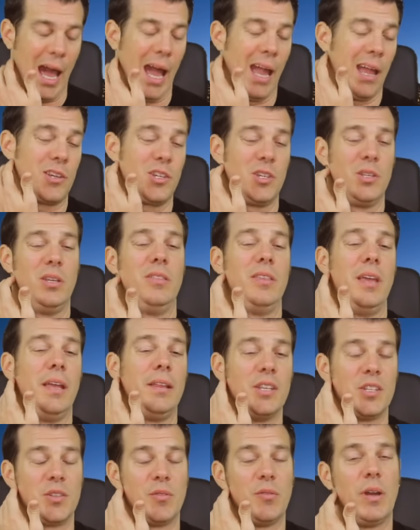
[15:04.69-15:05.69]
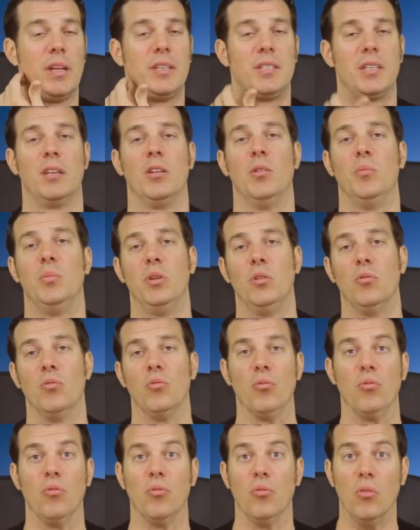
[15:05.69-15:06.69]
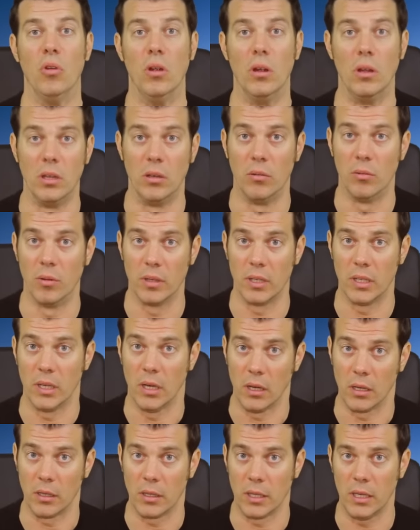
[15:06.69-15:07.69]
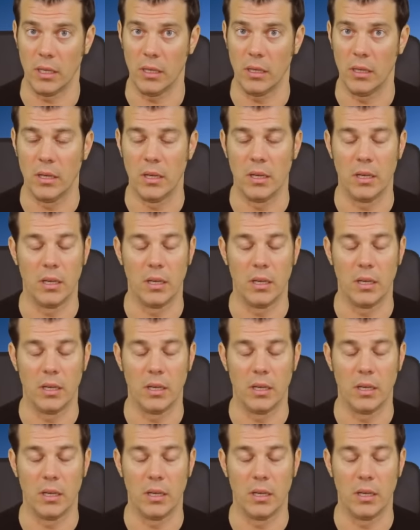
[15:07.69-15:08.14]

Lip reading: I actually think this fight's gonna be really, really ugly.